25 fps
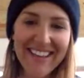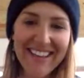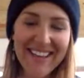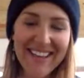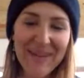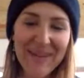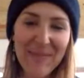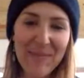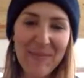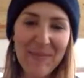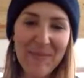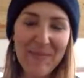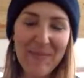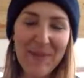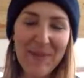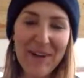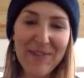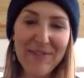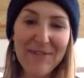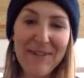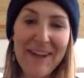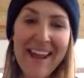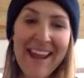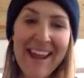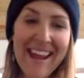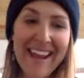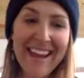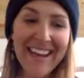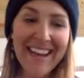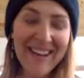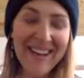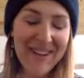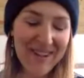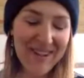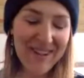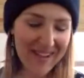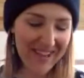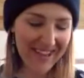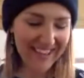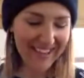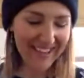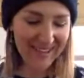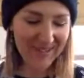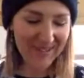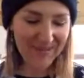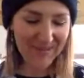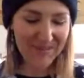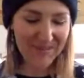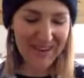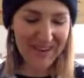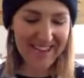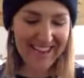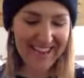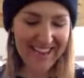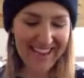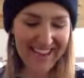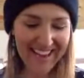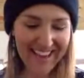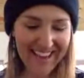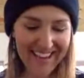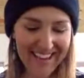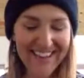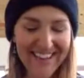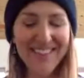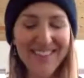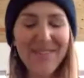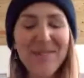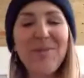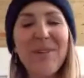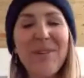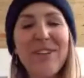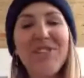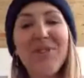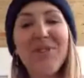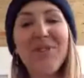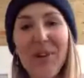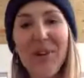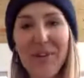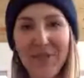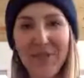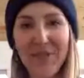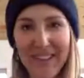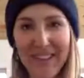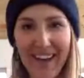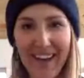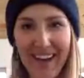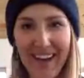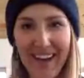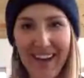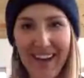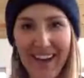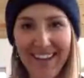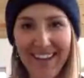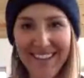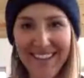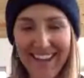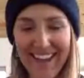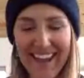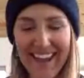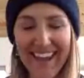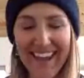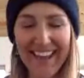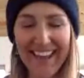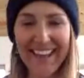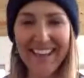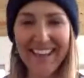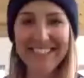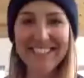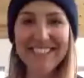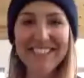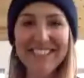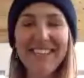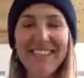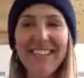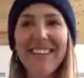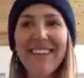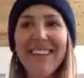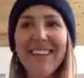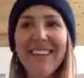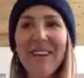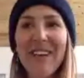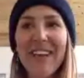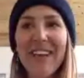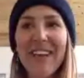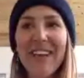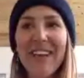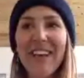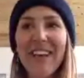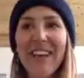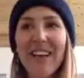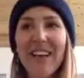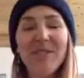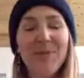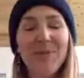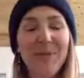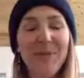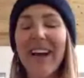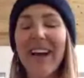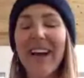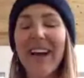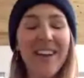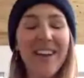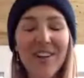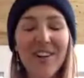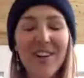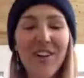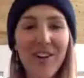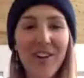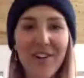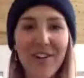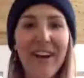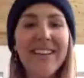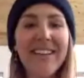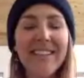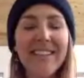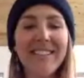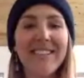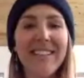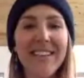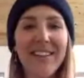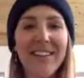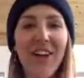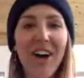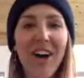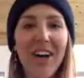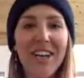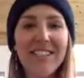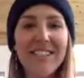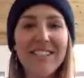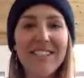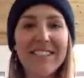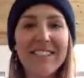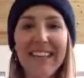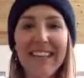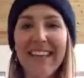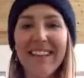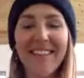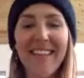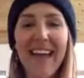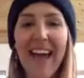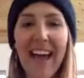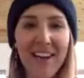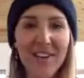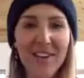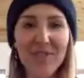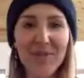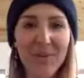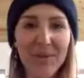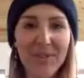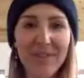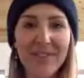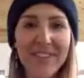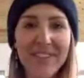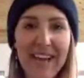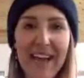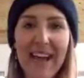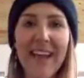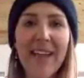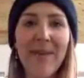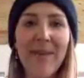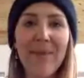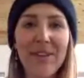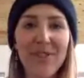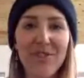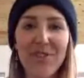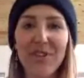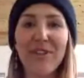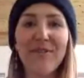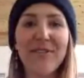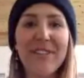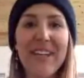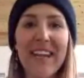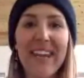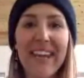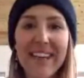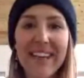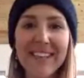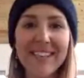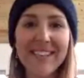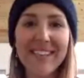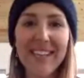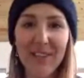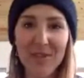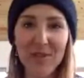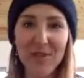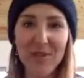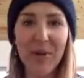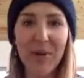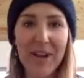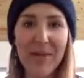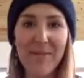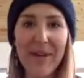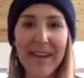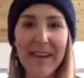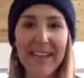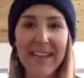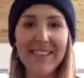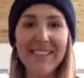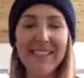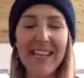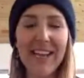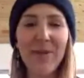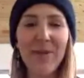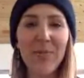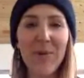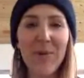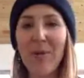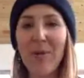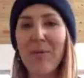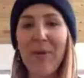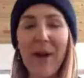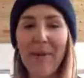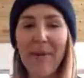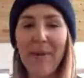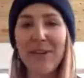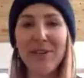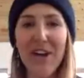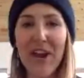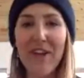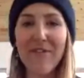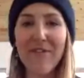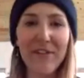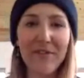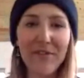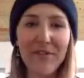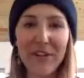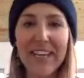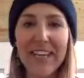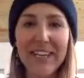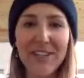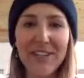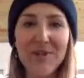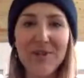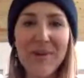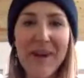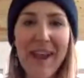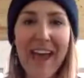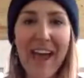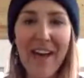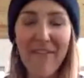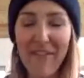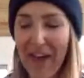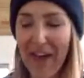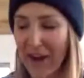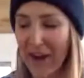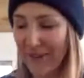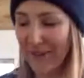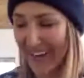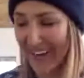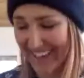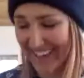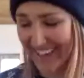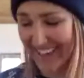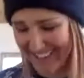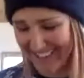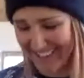in Bahrain, we drove a lot, and because we got horrendously lost, like the actual time it should have taken is like 20 minutes, and we were probably driving for like 2.5 hours.